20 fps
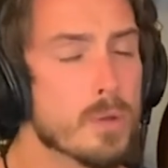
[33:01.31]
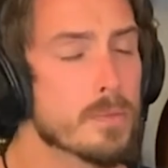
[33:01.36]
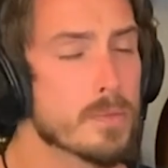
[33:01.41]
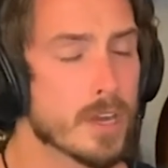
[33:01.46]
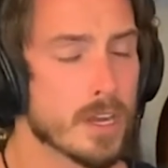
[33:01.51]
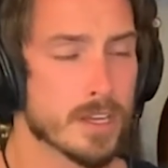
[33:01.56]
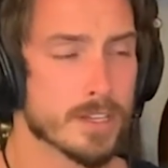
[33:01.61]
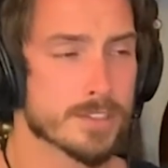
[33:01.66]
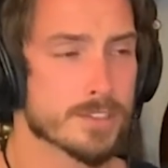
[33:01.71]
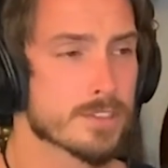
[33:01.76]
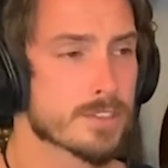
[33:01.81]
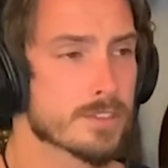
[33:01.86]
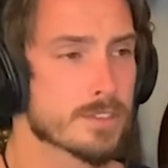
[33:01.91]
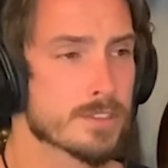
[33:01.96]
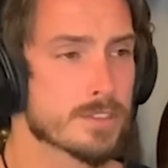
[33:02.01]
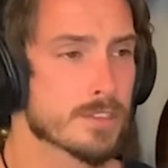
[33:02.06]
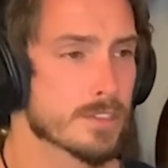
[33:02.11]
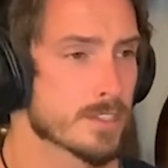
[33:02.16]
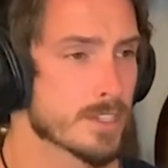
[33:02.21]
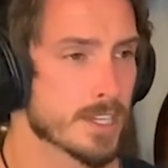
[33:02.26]
much
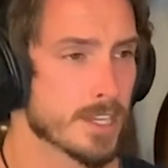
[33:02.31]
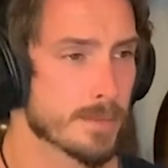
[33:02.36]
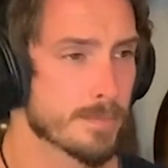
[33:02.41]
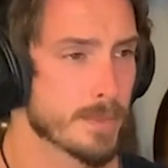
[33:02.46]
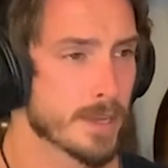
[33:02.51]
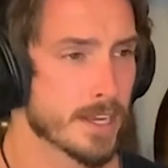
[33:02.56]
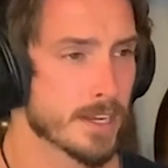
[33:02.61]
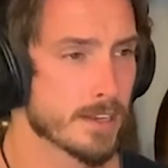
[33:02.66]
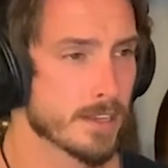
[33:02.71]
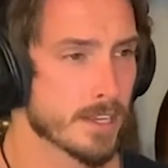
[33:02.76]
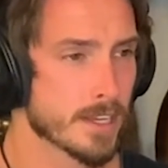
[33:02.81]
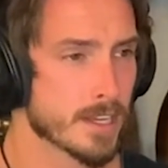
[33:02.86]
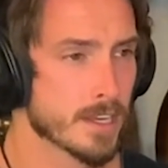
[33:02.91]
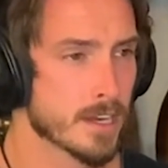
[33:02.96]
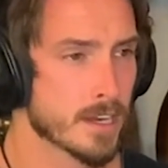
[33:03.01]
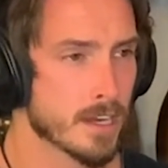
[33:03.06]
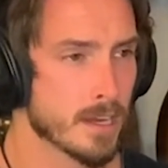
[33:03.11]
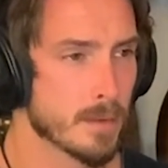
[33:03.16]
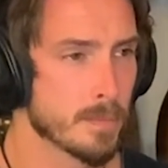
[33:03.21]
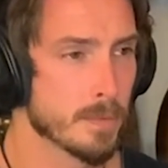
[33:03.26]
just to get paid like a
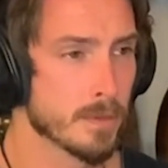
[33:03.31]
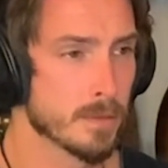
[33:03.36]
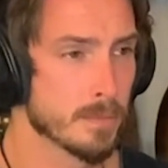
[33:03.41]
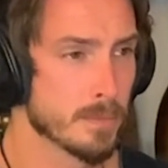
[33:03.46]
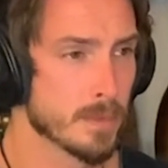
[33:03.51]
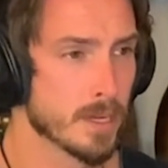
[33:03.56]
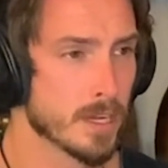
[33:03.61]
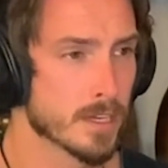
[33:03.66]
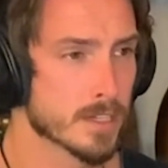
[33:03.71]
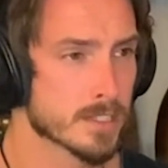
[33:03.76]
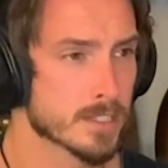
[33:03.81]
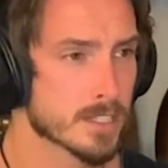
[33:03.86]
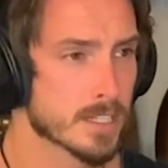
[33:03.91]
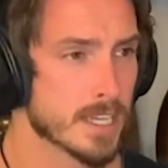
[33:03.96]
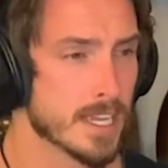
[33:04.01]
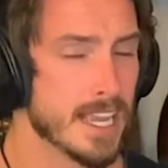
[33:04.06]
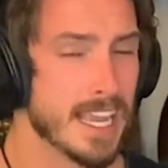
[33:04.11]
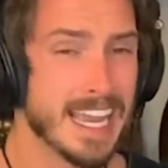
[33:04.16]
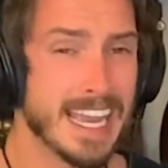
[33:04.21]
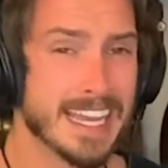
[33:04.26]
couple of bucks. Yeah.
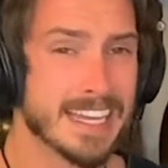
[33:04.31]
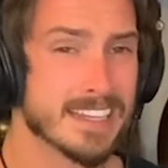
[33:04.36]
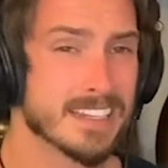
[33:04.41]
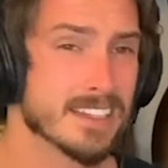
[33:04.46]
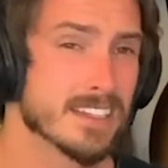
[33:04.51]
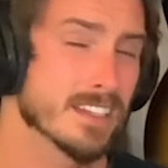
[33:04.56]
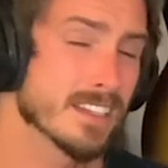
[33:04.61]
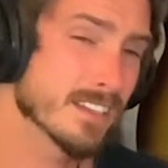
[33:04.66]
And